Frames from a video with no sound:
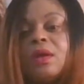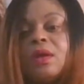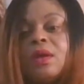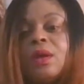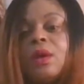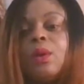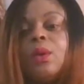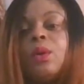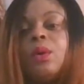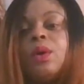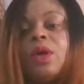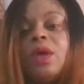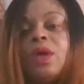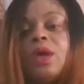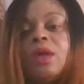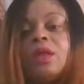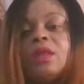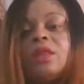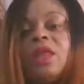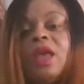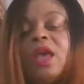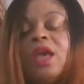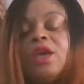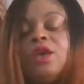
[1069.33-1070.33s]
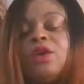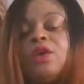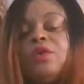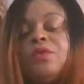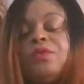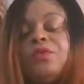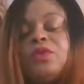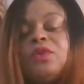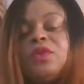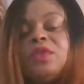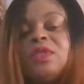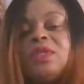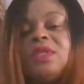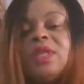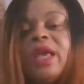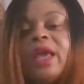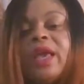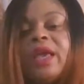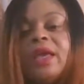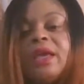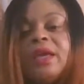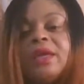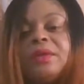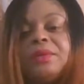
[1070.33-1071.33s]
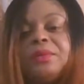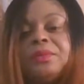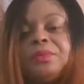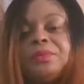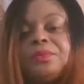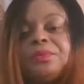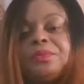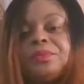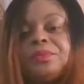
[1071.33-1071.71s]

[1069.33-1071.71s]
Okay, thank you for staying.